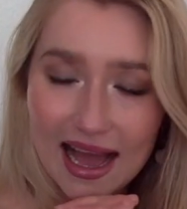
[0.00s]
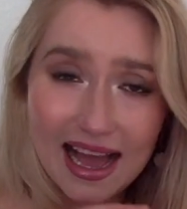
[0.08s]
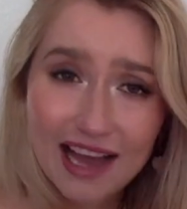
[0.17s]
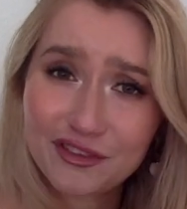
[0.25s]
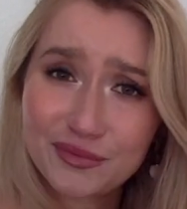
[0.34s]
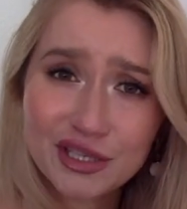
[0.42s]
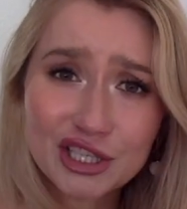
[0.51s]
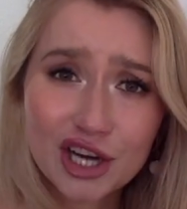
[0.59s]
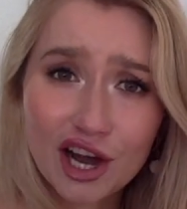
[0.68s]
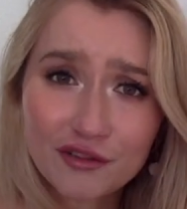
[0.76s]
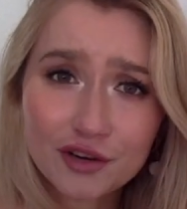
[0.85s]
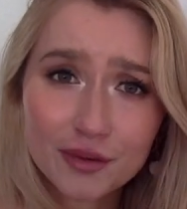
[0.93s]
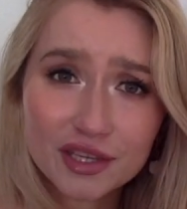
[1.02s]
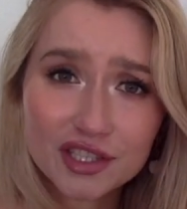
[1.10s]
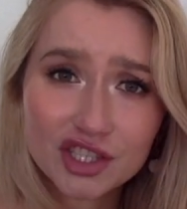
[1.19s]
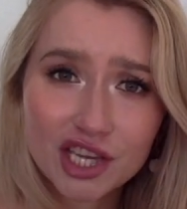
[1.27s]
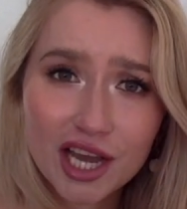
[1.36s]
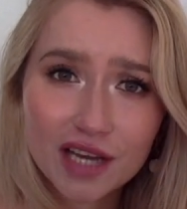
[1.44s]
I've been gone from this
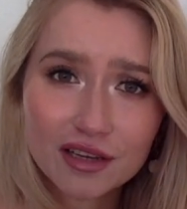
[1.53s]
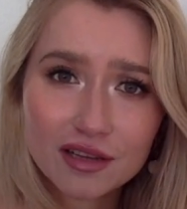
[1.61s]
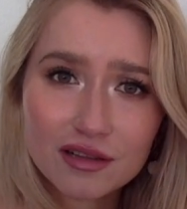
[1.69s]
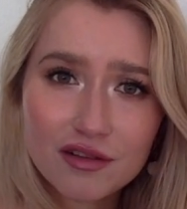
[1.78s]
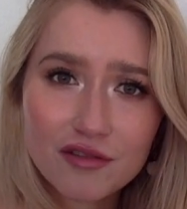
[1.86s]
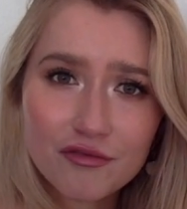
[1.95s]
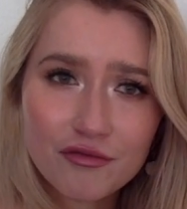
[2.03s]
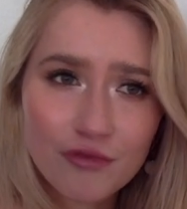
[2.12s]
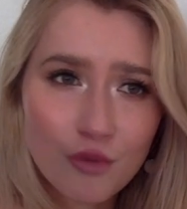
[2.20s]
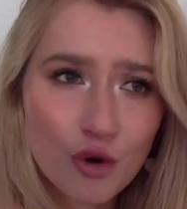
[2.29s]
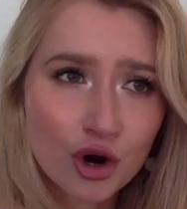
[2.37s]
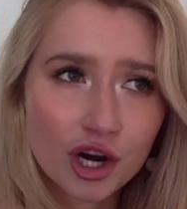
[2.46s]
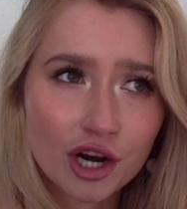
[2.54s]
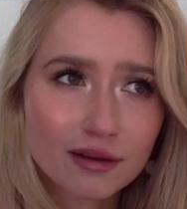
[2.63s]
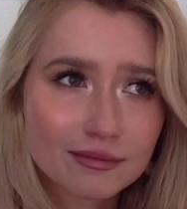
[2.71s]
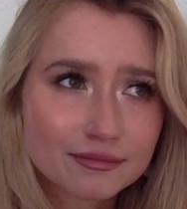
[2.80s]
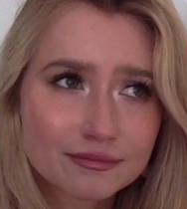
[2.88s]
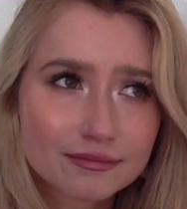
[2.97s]
channel for
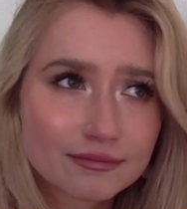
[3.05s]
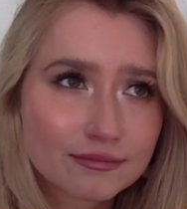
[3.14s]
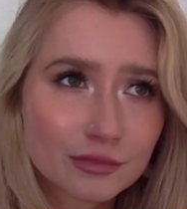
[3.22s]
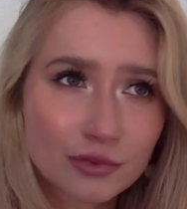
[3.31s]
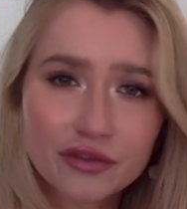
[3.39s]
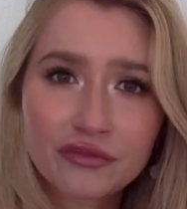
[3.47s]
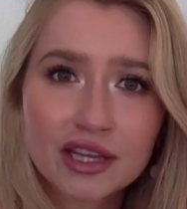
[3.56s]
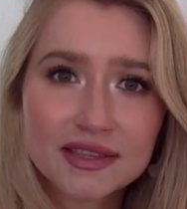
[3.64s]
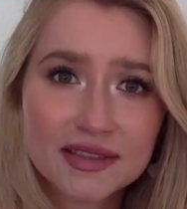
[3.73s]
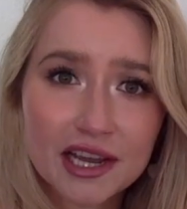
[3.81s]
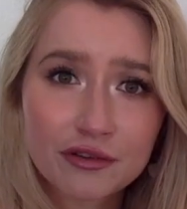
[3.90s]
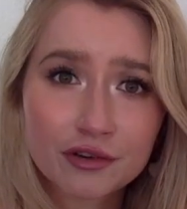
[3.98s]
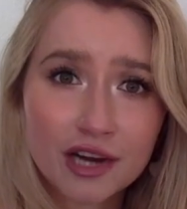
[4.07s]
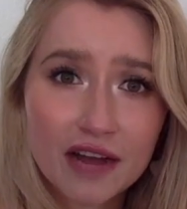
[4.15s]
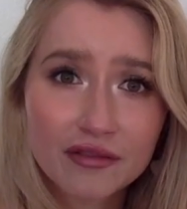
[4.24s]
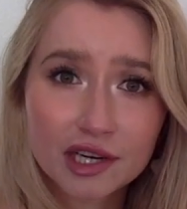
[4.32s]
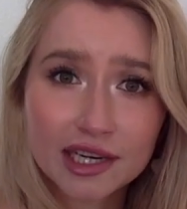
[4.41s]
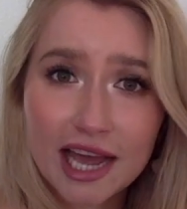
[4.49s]
what feels like
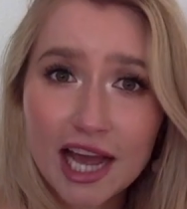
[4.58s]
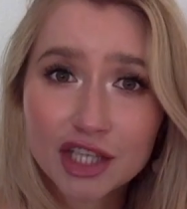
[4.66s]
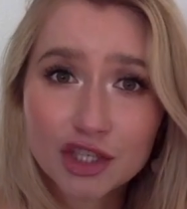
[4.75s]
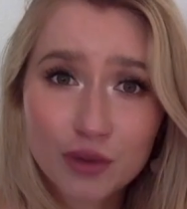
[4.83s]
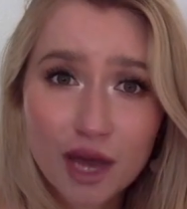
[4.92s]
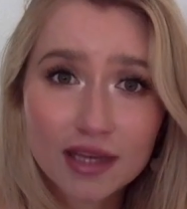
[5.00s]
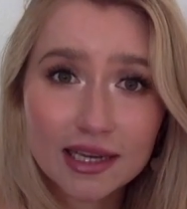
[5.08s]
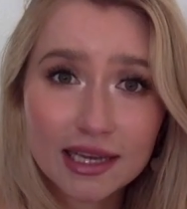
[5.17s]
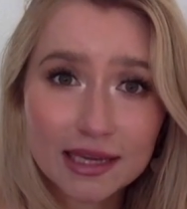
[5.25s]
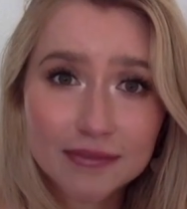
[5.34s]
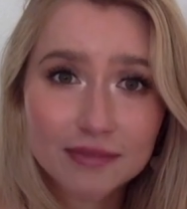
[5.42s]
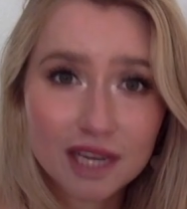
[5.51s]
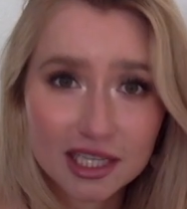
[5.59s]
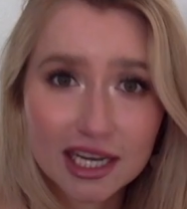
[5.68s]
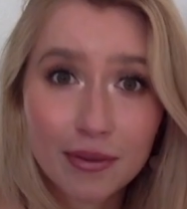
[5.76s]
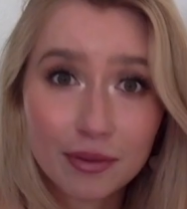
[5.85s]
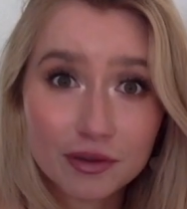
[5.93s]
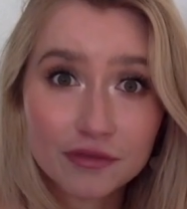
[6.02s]
forever. In actuality, a
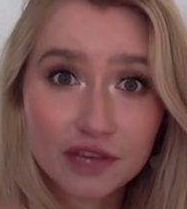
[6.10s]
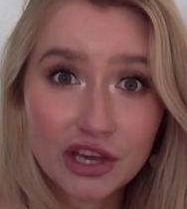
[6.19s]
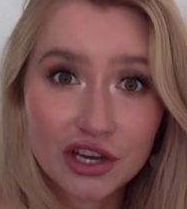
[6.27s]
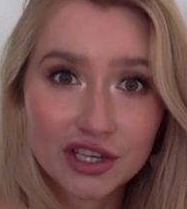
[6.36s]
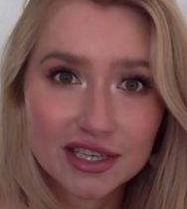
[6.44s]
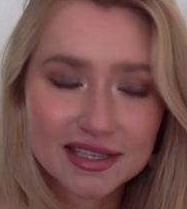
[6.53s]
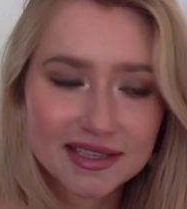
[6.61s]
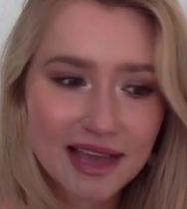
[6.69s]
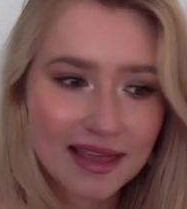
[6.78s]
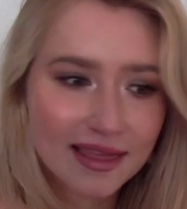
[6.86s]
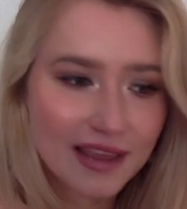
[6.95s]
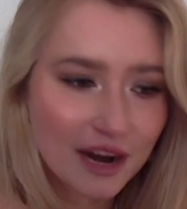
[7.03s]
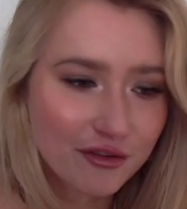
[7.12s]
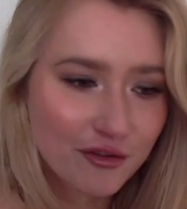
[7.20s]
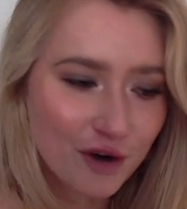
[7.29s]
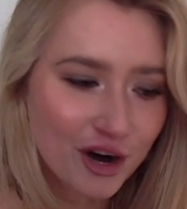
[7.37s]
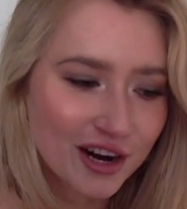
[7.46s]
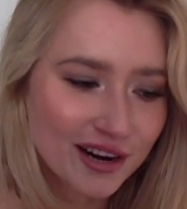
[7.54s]
couple of years, and
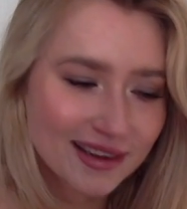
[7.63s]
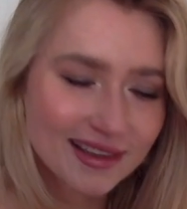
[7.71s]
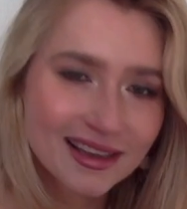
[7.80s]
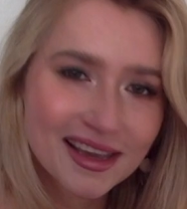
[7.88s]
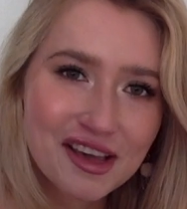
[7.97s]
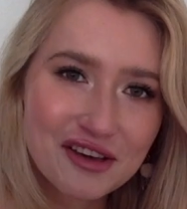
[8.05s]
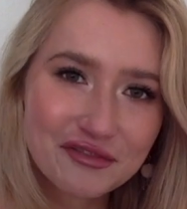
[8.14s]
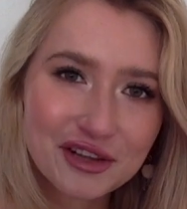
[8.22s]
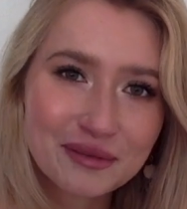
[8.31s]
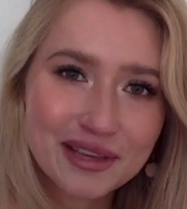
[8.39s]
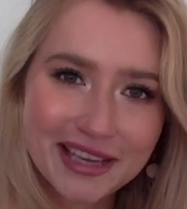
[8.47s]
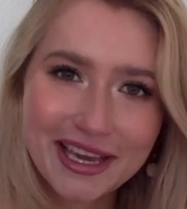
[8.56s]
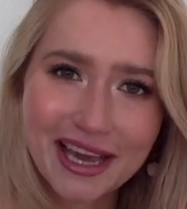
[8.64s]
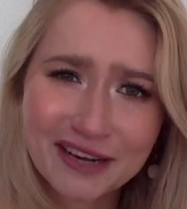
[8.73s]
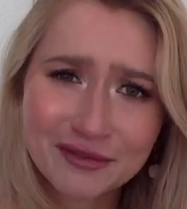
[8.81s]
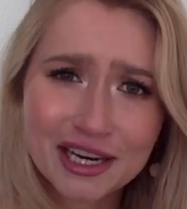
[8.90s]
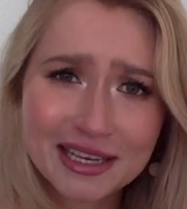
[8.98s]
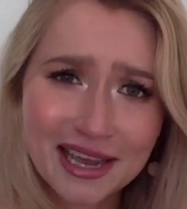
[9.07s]
therefore, filming again
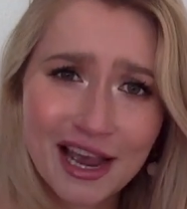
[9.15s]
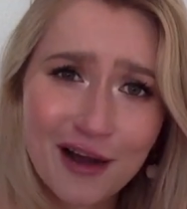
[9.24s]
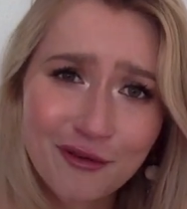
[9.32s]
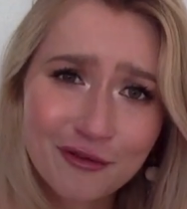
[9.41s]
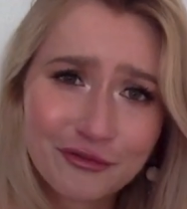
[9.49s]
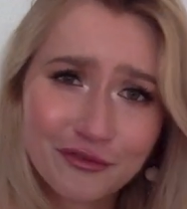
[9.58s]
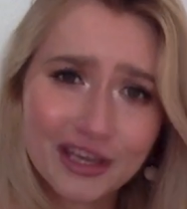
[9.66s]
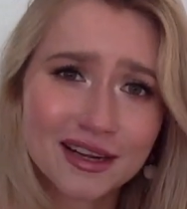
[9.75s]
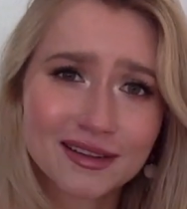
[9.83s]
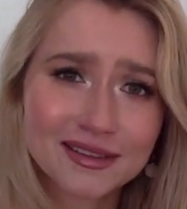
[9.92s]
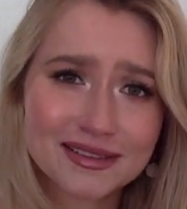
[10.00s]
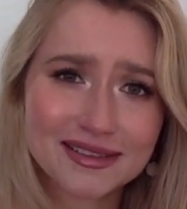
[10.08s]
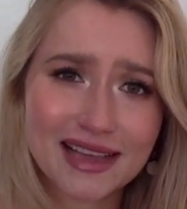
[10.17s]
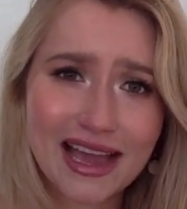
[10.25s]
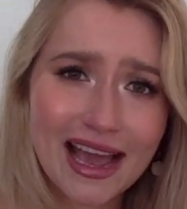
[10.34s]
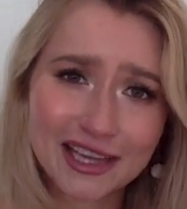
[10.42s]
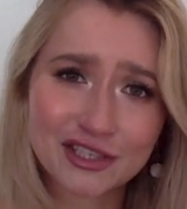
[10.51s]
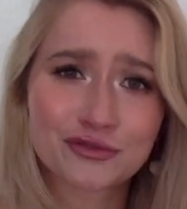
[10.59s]
right now feels
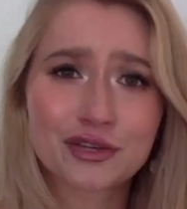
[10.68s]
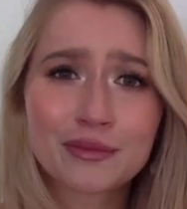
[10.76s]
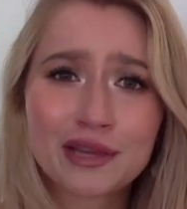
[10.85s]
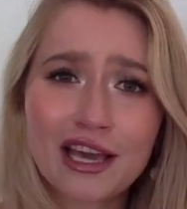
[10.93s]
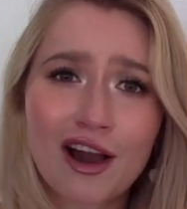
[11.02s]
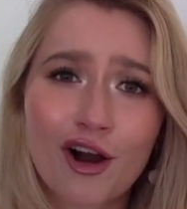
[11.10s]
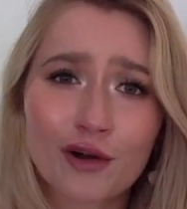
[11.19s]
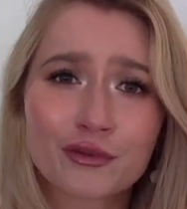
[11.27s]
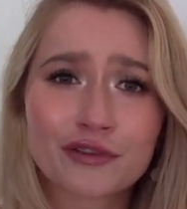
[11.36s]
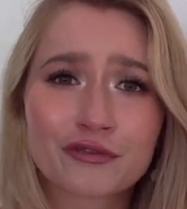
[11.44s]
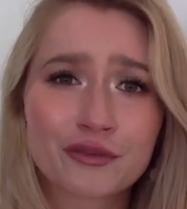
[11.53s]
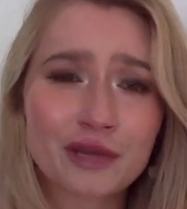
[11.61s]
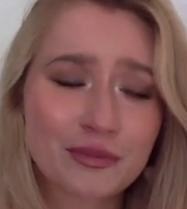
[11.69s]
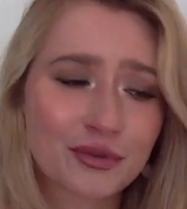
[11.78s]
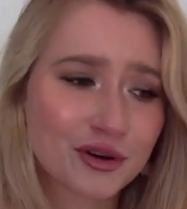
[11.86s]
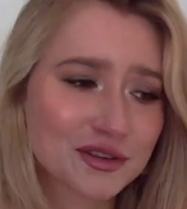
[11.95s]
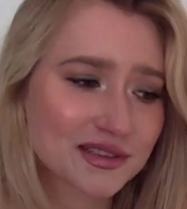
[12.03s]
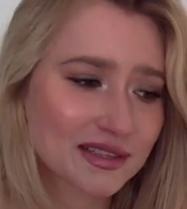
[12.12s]
extremely awkward for me
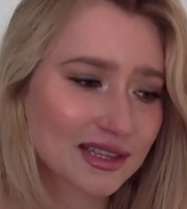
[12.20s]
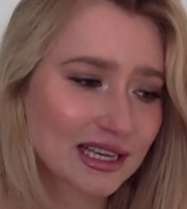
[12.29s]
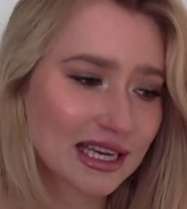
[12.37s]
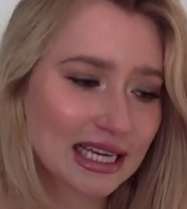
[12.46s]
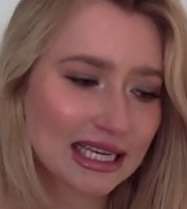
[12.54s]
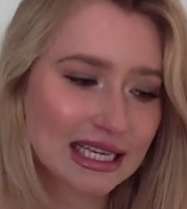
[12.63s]
personally.